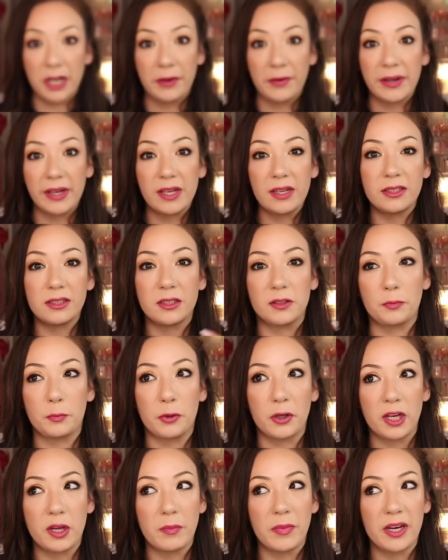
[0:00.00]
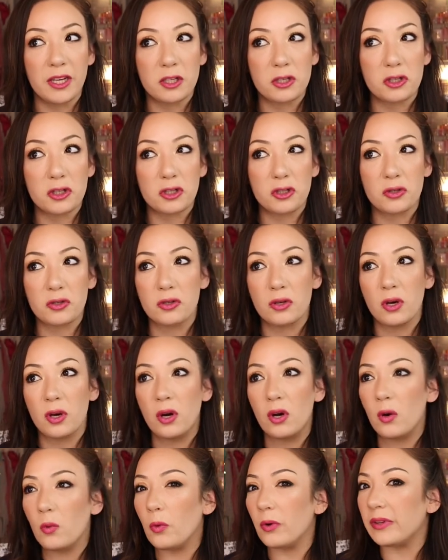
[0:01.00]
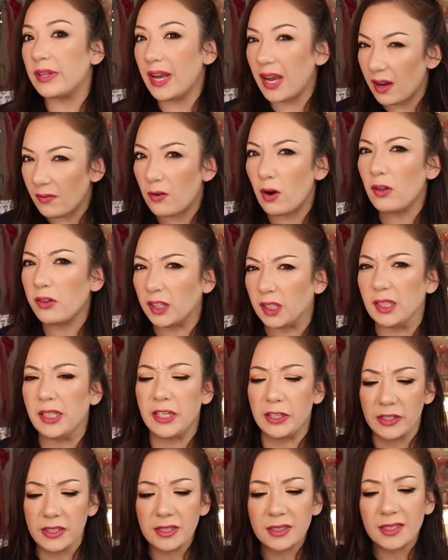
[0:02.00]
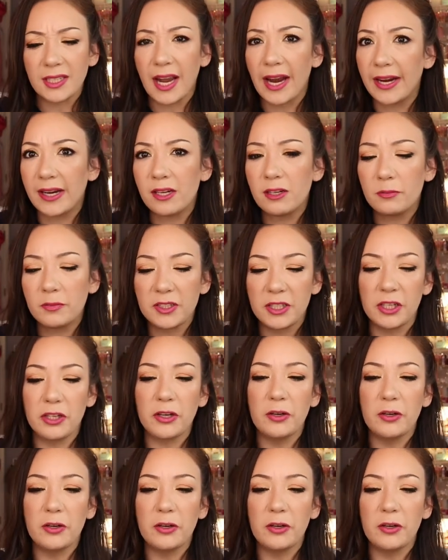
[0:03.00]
area is pretty much where they have all the clearance items, you